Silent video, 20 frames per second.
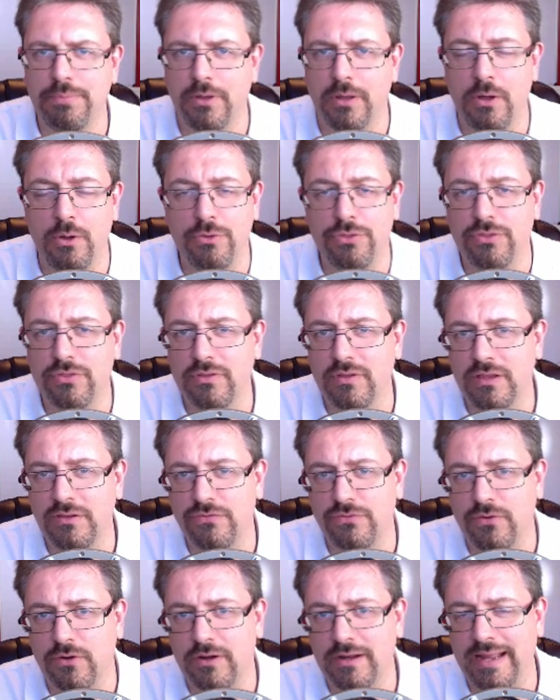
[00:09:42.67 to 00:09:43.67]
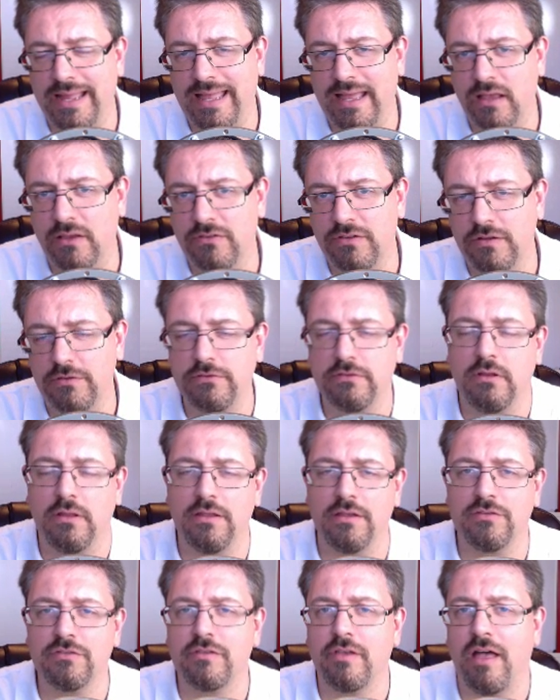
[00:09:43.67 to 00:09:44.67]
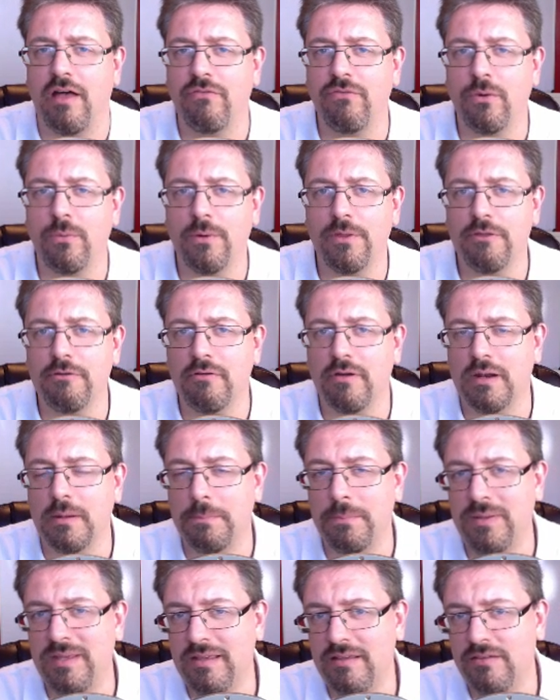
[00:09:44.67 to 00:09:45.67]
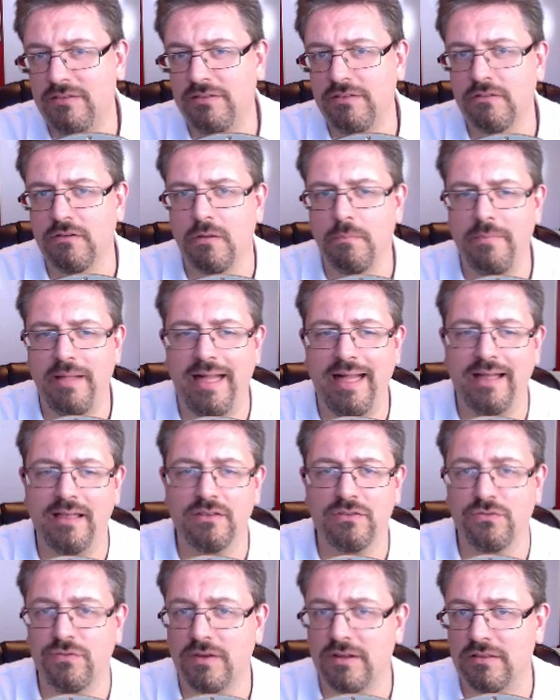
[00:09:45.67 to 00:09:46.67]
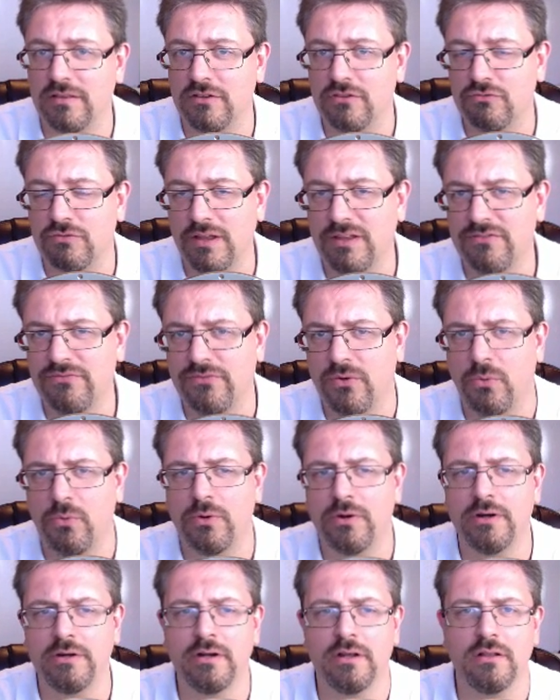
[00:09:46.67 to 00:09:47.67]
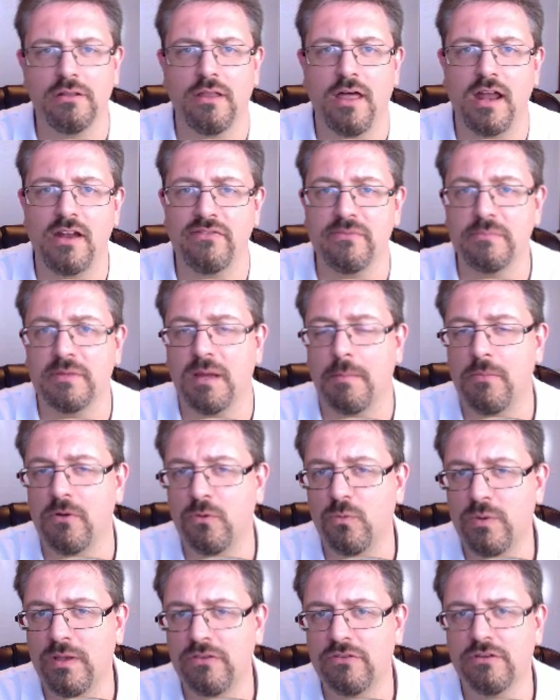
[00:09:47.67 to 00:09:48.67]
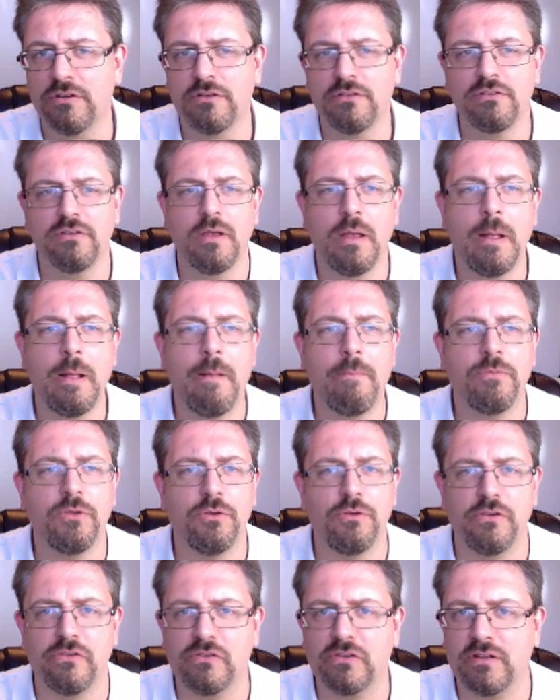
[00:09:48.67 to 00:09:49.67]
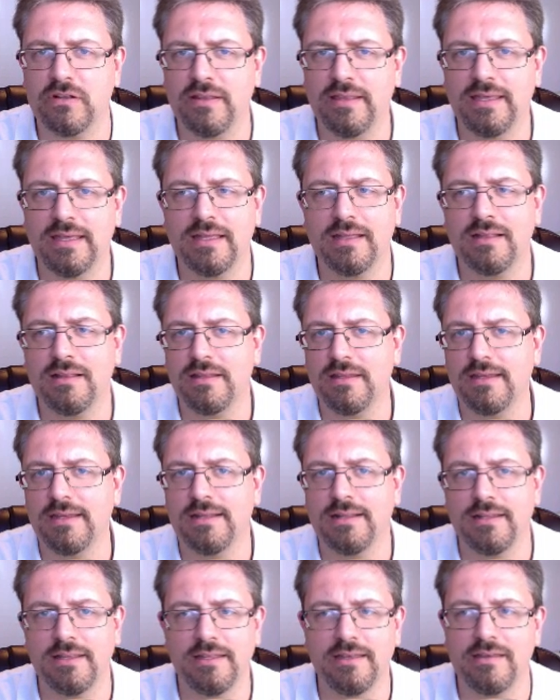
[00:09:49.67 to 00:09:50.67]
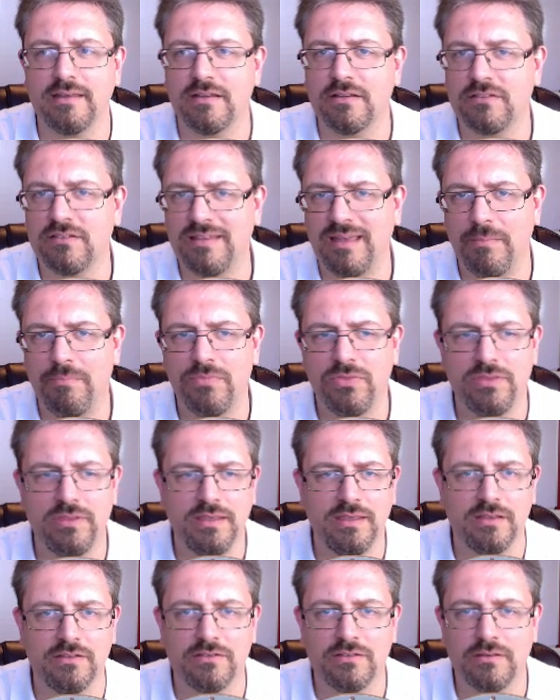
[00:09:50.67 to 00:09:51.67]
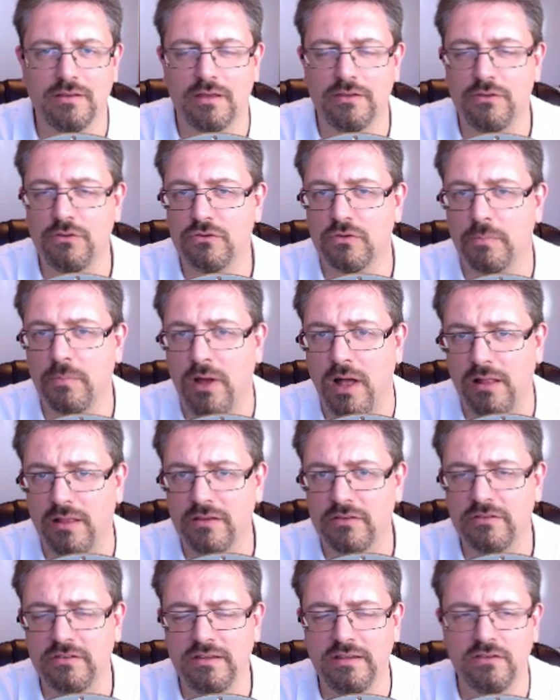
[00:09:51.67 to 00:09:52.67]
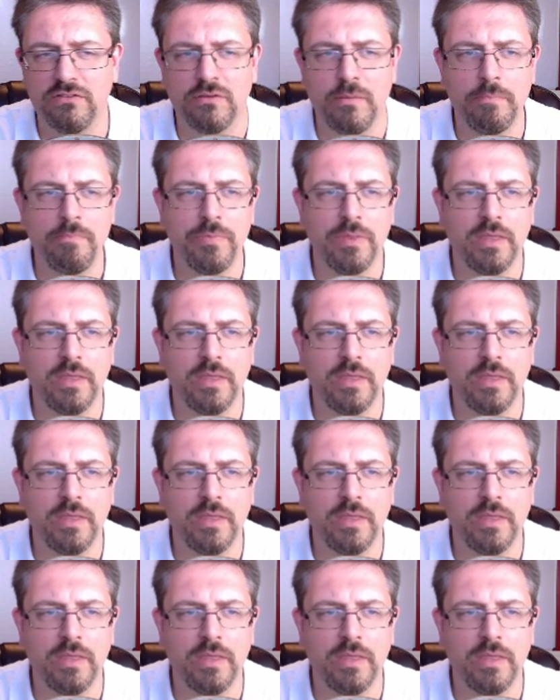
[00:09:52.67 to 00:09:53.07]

both as far as installing software, whether you're on a PC or a Mac, is fairly straightforward. A lot of them come with wizards. You just click, click, click, accept the uh, user policies,